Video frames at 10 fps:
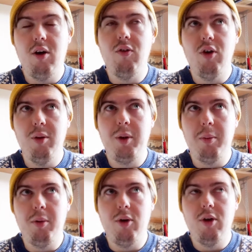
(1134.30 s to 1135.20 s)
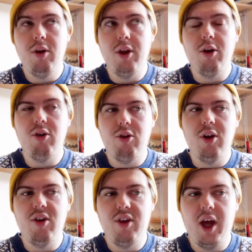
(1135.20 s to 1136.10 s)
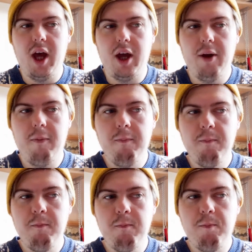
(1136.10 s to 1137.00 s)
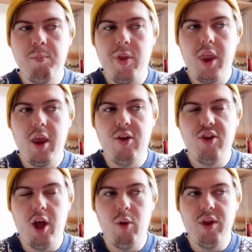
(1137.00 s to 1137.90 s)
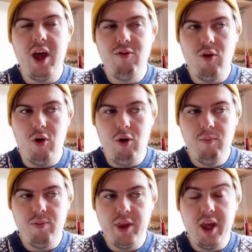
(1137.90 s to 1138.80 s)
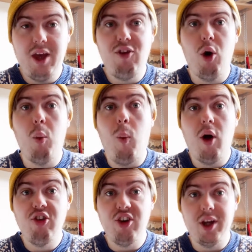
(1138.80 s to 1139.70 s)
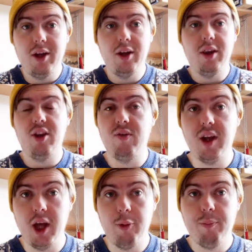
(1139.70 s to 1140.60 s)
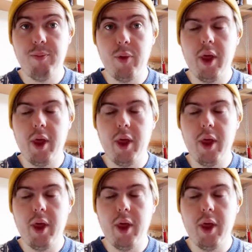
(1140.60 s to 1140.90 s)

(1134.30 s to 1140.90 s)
of other people that could do this tag. So therefore, if you're watching this video,